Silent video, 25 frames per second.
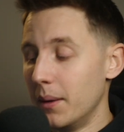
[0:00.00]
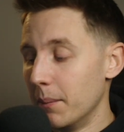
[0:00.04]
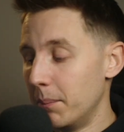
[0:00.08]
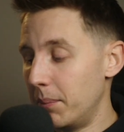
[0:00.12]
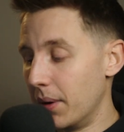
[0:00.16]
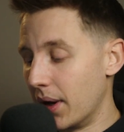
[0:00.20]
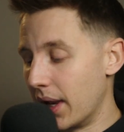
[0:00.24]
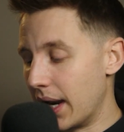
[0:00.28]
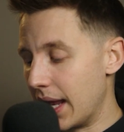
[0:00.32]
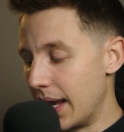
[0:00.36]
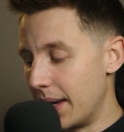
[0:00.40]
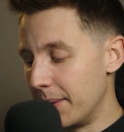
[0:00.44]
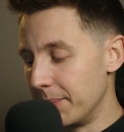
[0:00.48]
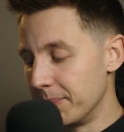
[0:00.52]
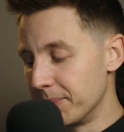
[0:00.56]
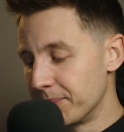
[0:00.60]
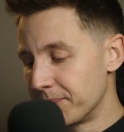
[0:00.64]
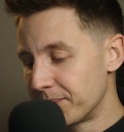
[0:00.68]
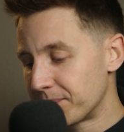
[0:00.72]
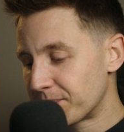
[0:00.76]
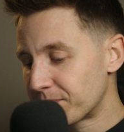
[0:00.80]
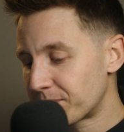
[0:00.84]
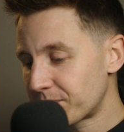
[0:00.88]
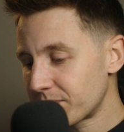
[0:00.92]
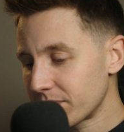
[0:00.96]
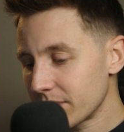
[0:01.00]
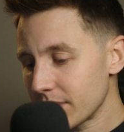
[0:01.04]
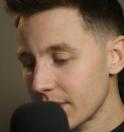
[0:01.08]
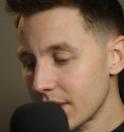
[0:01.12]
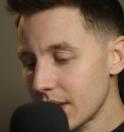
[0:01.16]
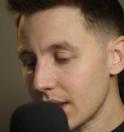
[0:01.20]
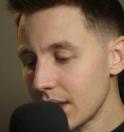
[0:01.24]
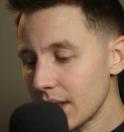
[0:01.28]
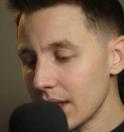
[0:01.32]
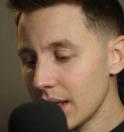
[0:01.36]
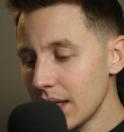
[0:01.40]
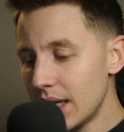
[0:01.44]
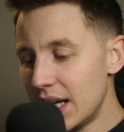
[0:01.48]
But
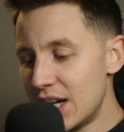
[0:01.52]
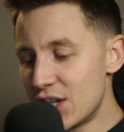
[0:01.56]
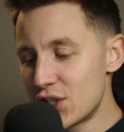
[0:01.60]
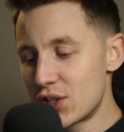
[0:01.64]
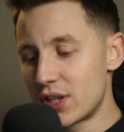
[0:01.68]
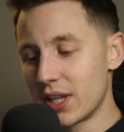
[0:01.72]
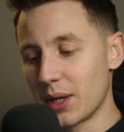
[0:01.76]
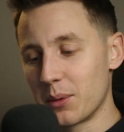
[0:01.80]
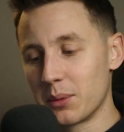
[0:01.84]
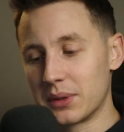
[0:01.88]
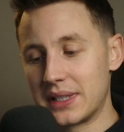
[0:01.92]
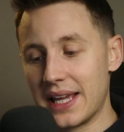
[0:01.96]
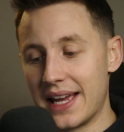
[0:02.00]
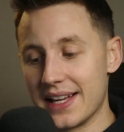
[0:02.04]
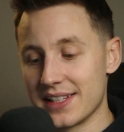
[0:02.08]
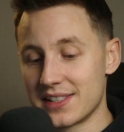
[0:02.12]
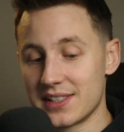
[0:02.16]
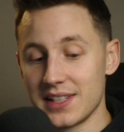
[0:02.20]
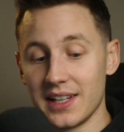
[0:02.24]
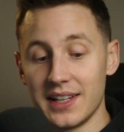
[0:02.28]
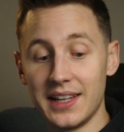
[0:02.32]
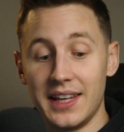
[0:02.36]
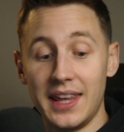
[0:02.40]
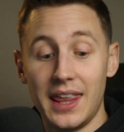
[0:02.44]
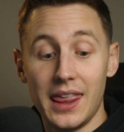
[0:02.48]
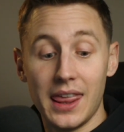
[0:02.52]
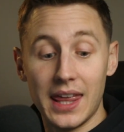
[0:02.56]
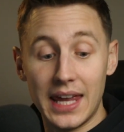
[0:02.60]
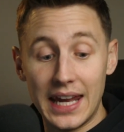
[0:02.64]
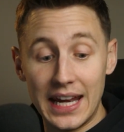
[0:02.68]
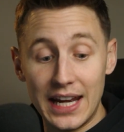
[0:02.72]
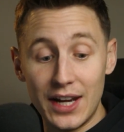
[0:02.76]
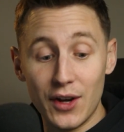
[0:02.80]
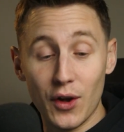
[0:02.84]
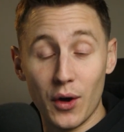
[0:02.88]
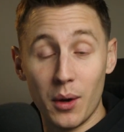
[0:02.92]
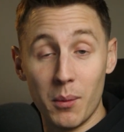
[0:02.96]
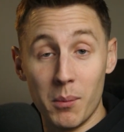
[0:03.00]
here's the thing with Tesla.
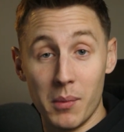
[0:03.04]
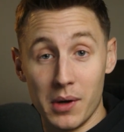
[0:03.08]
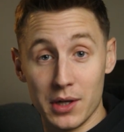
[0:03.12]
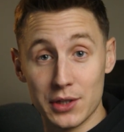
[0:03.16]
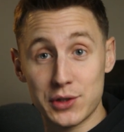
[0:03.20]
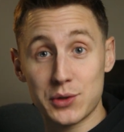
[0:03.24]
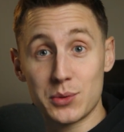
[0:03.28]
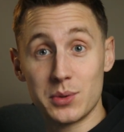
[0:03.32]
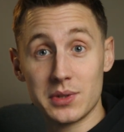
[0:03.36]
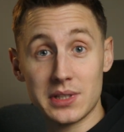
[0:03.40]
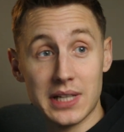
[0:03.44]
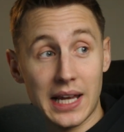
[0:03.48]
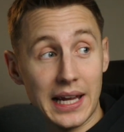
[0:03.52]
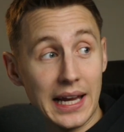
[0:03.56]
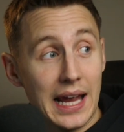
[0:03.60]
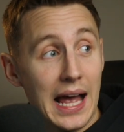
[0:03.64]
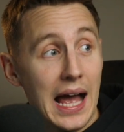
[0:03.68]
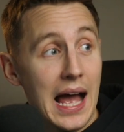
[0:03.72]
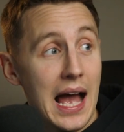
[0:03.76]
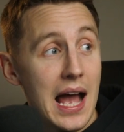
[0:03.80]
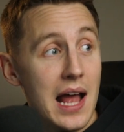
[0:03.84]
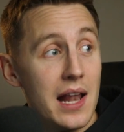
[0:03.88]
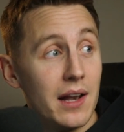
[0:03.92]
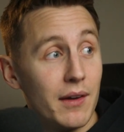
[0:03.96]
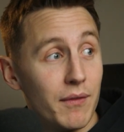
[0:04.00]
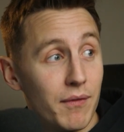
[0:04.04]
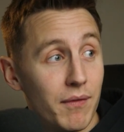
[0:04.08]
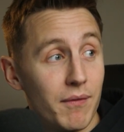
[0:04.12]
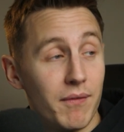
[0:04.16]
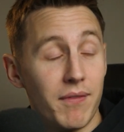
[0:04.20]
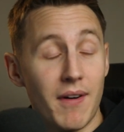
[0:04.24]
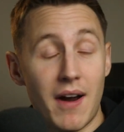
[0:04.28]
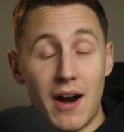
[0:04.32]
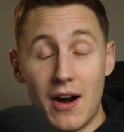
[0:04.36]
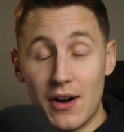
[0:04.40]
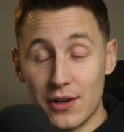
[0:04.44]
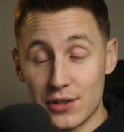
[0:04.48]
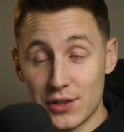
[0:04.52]
Elon Musk was like, I'll
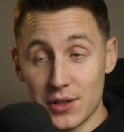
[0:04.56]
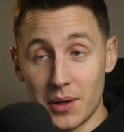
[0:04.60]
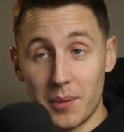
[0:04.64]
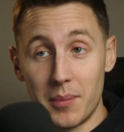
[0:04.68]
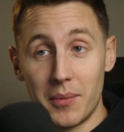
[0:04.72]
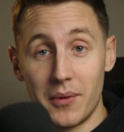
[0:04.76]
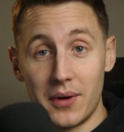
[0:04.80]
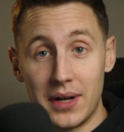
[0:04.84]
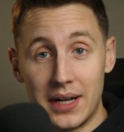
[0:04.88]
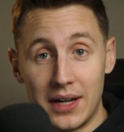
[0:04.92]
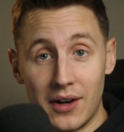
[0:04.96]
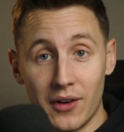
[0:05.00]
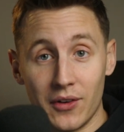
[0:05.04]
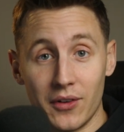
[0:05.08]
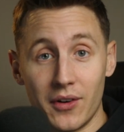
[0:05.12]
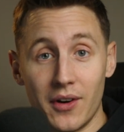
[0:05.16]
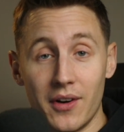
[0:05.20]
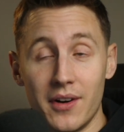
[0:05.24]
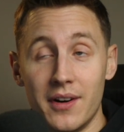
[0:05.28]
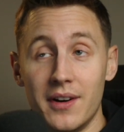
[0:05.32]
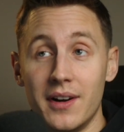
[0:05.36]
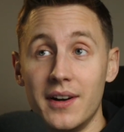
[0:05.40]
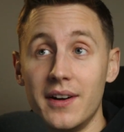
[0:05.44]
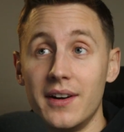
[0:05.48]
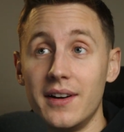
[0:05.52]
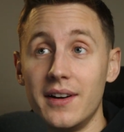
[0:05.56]
fire a submarine under.